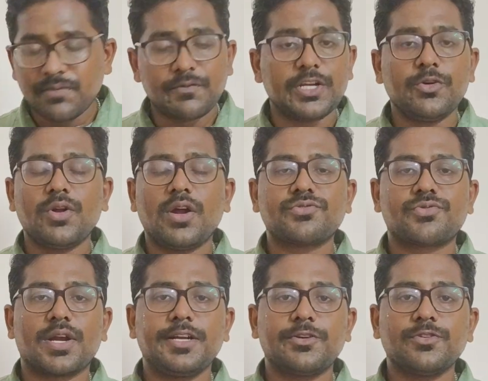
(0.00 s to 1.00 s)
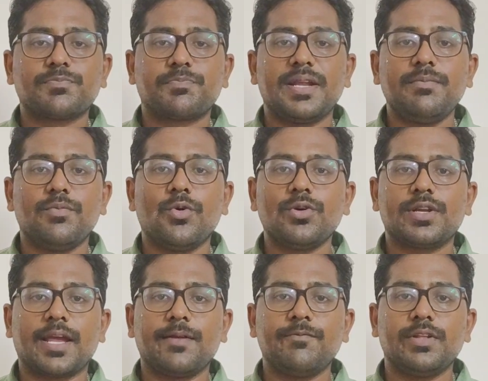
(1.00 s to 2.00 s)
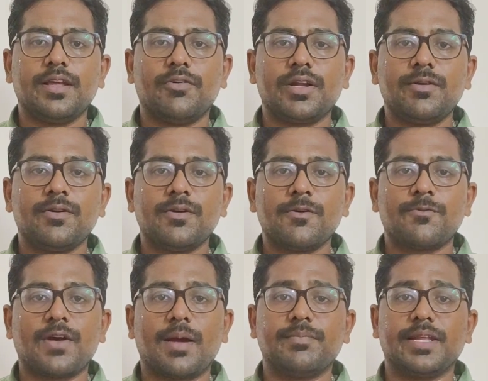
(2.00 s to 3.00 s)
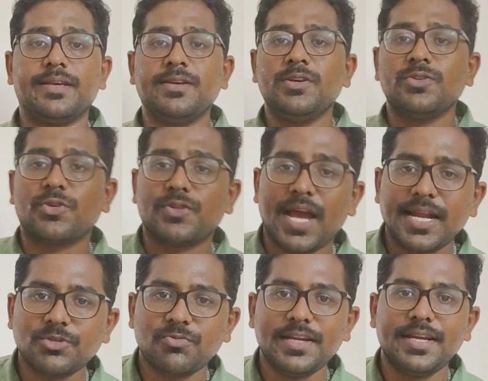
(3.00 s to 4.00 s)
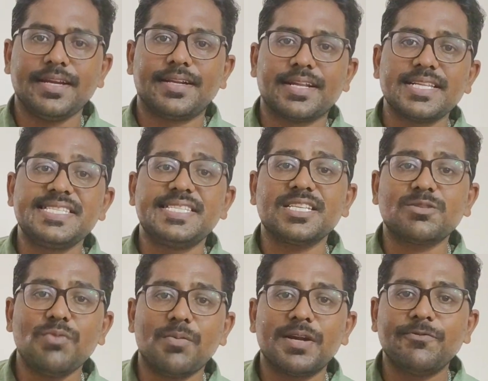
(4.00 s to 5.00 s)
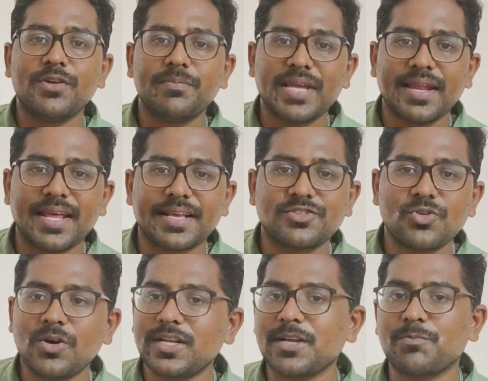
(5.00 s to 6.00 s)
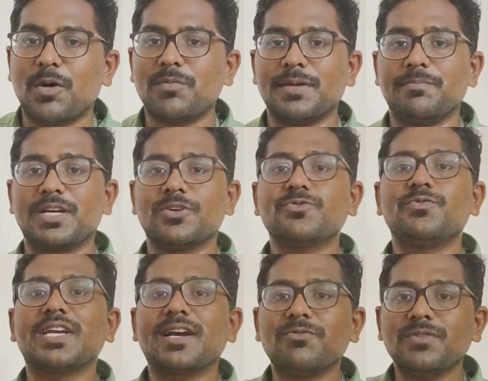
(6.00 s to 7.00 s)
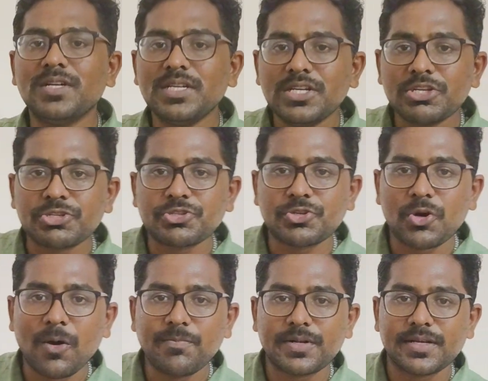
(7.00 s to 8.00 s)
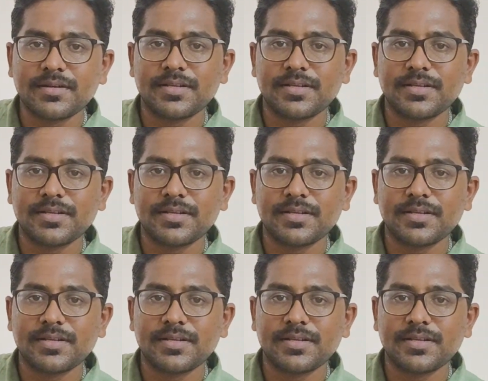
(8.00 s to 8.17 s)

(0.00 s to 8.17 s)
We do not try to spend more time with our family. So that's why he tells this moment will be an exotic moment, because we have stopped